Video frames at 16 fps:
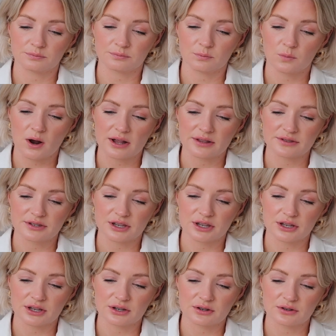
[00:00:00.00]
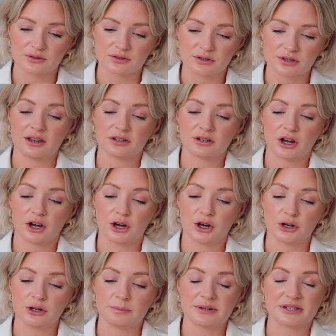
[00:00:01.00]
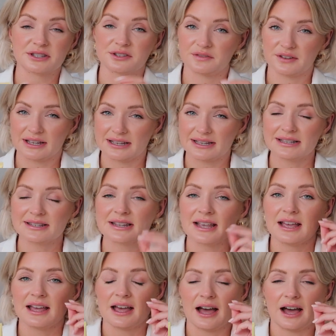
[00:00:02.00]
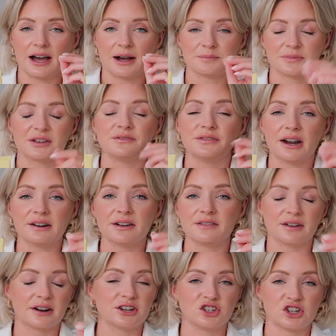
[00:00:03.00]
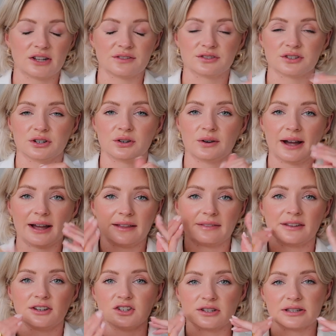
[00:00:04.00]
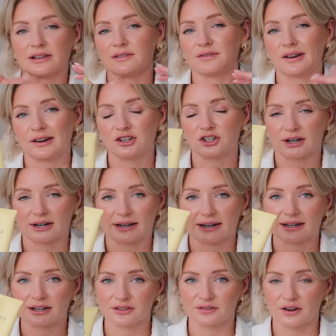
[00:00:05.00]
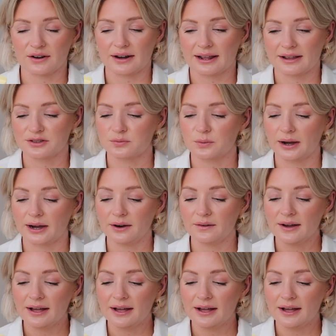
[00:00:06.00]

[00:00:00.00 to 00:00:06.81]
word to use, jojoba spheres. They're very gentle, and they just like very gently exfoliate as well.